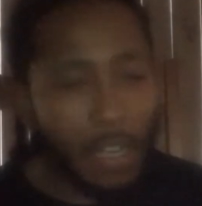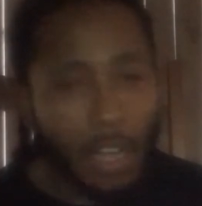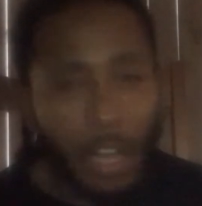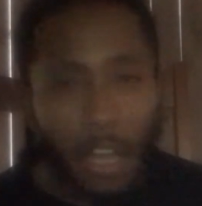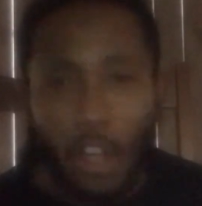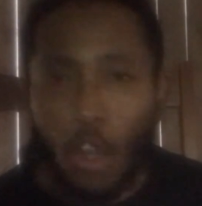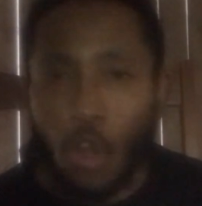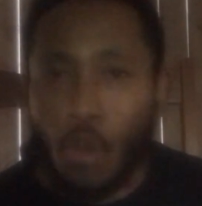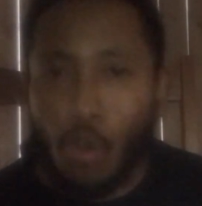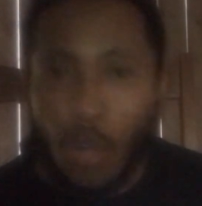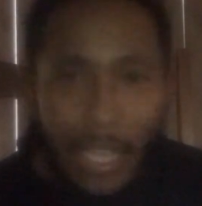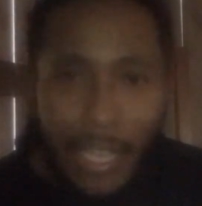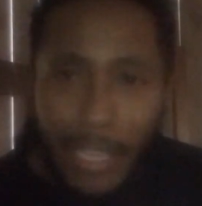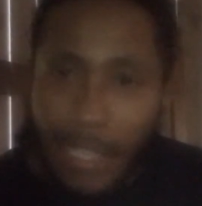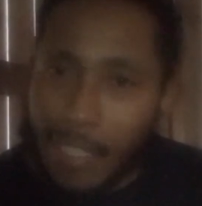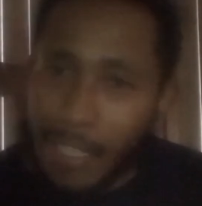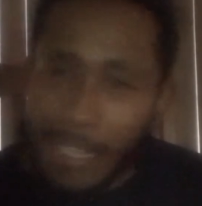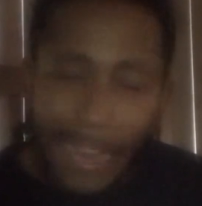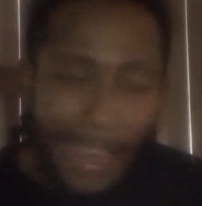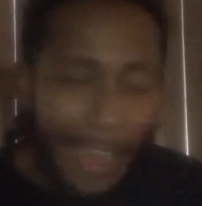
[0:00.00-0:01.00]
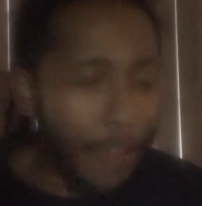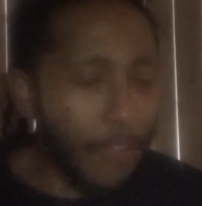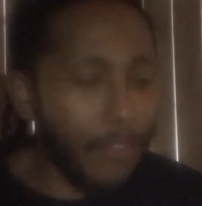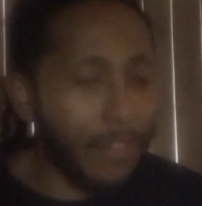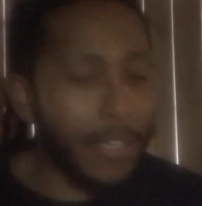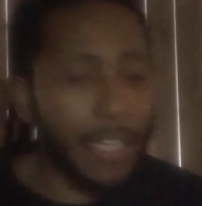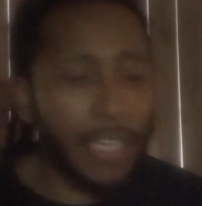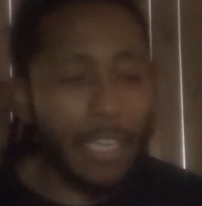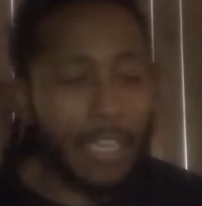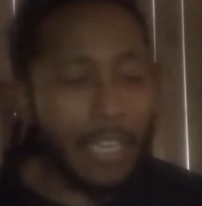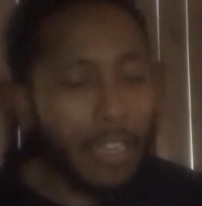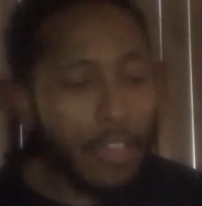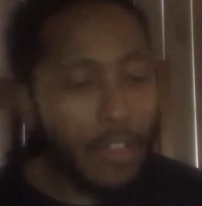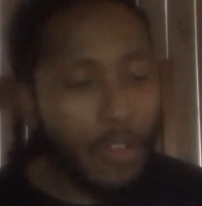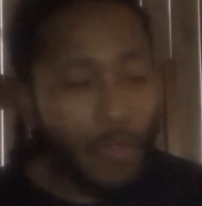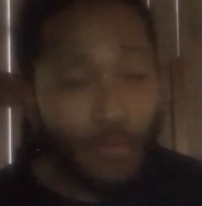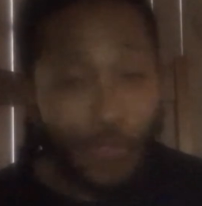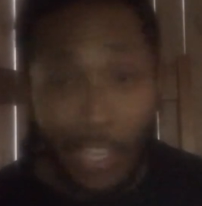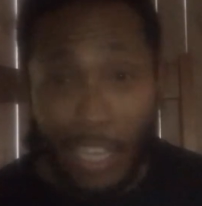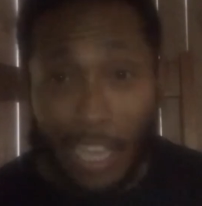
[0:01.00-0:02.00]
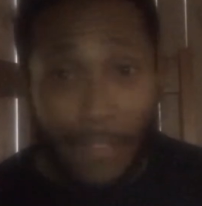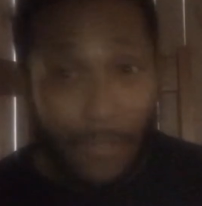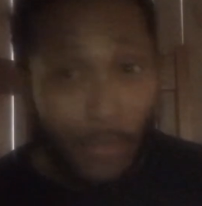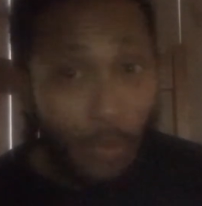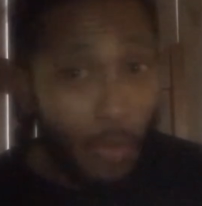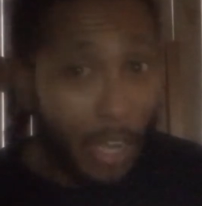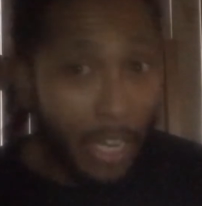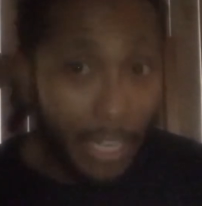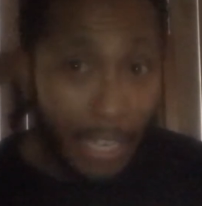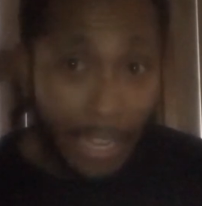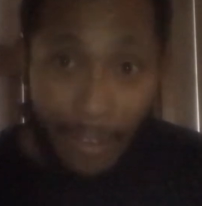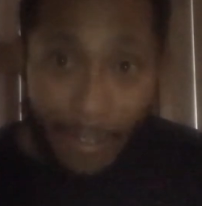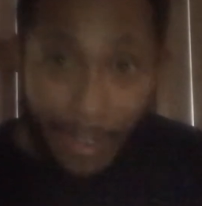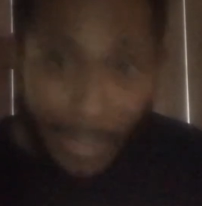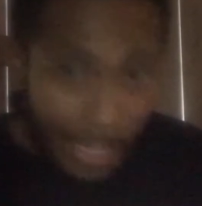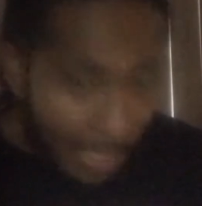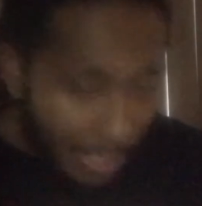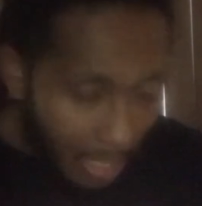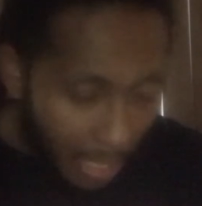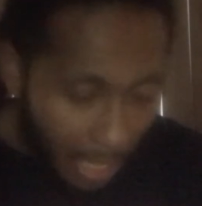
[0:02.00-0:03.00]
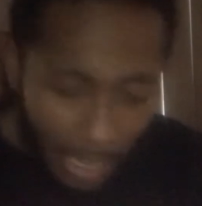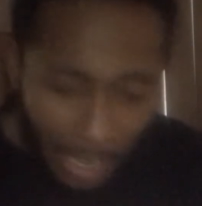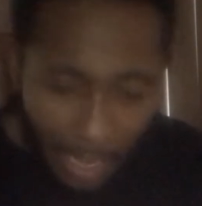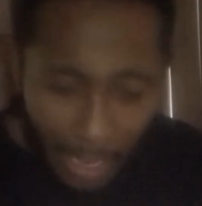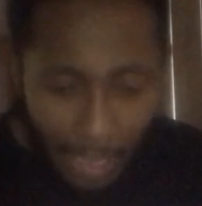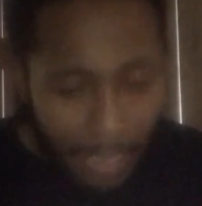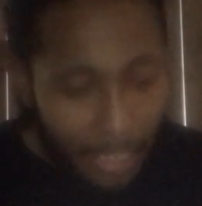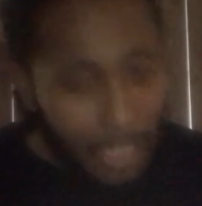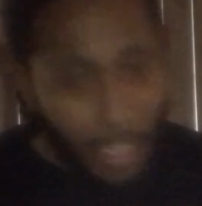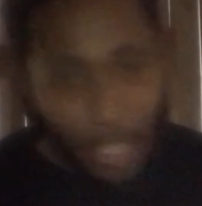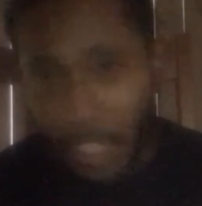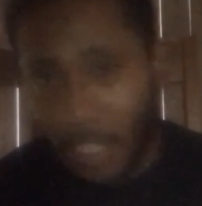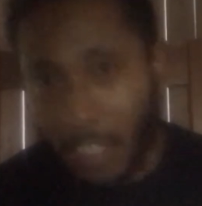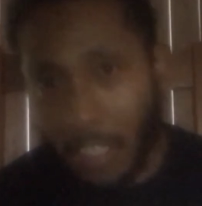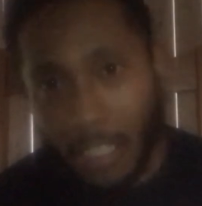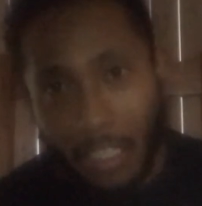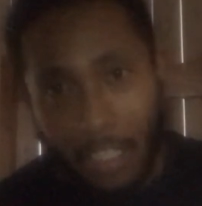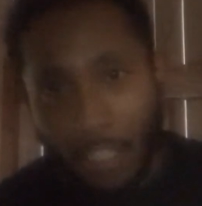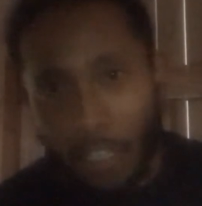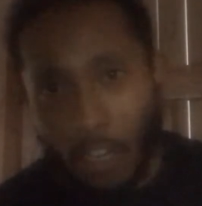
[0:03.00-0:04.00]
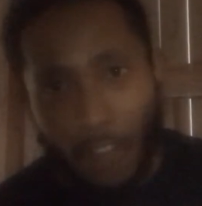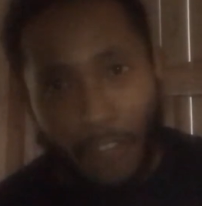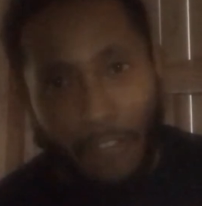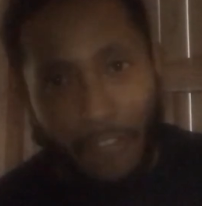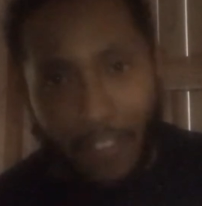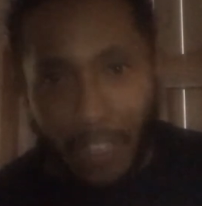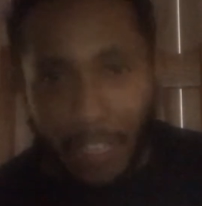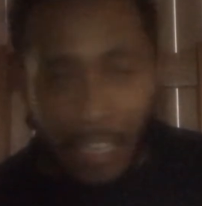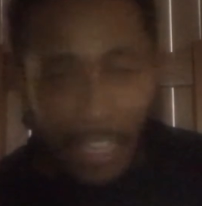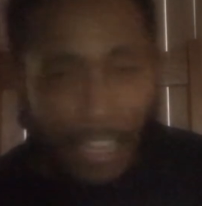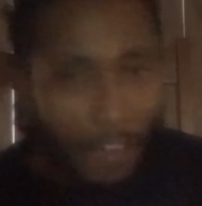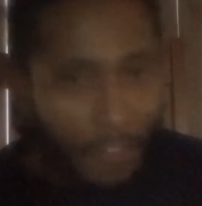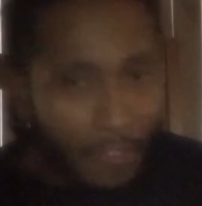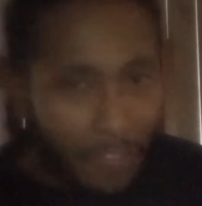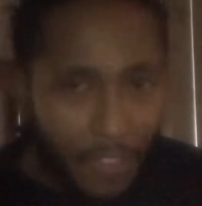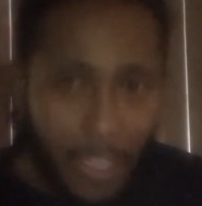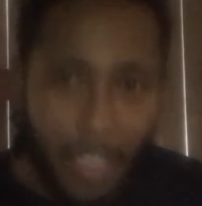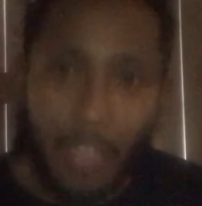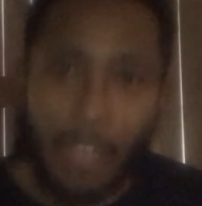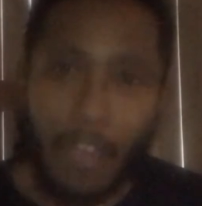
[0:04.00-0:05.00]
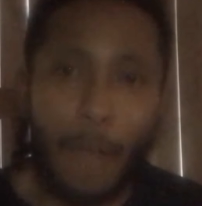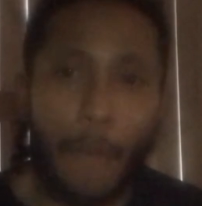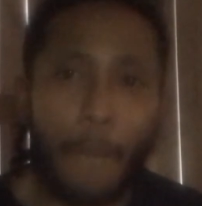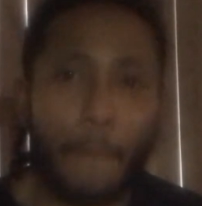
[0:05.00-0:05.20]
Okuda isn't healthy. We gave away Darius Slay to, Philadelphia.